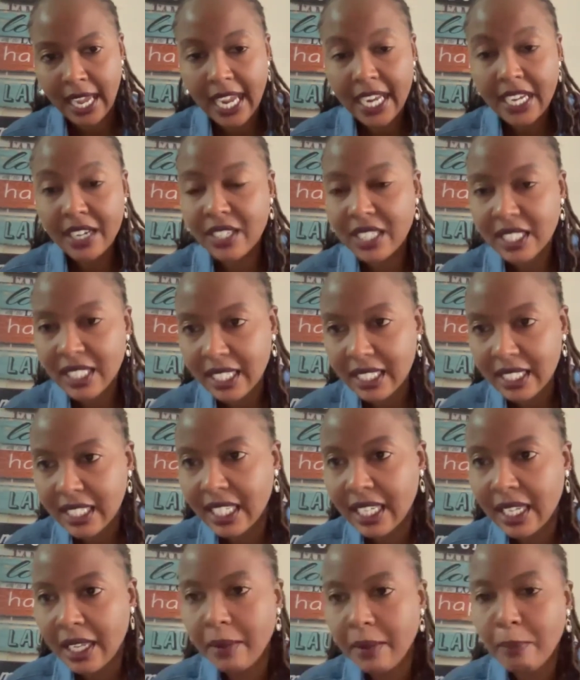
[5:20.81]
And
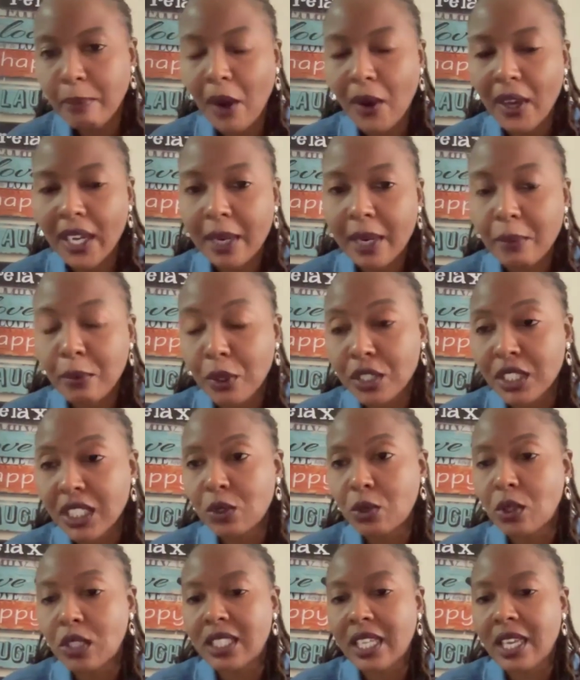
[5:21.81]
recently, Powerland
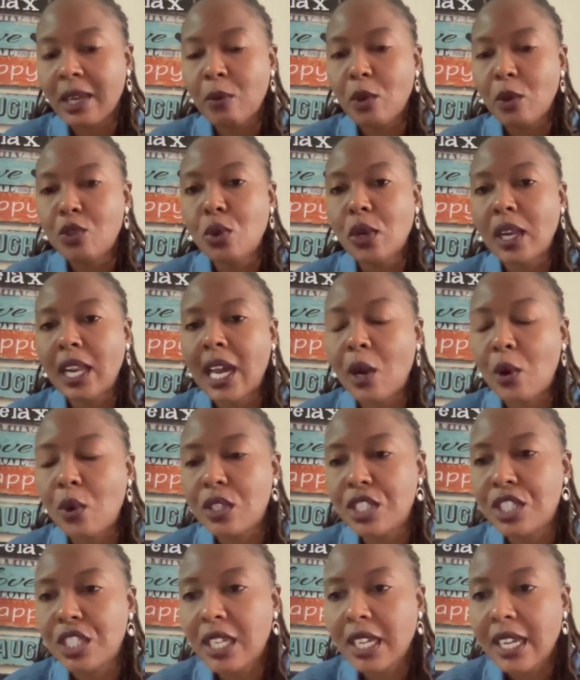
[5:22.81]
Project was able to
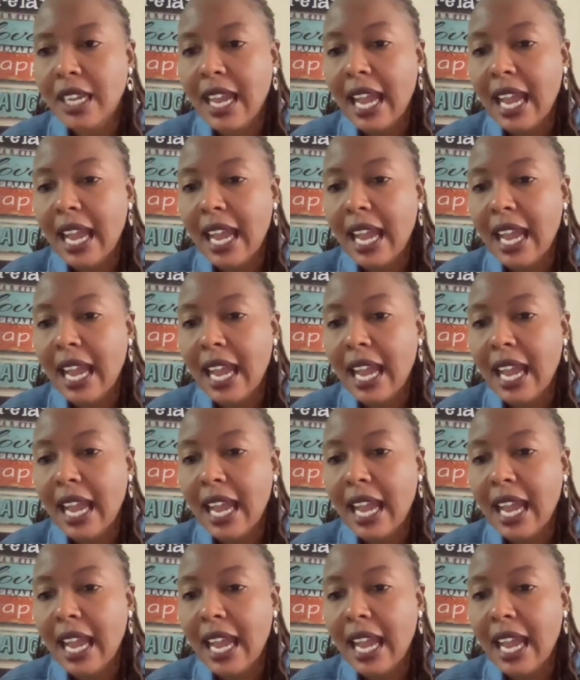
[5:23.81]
launch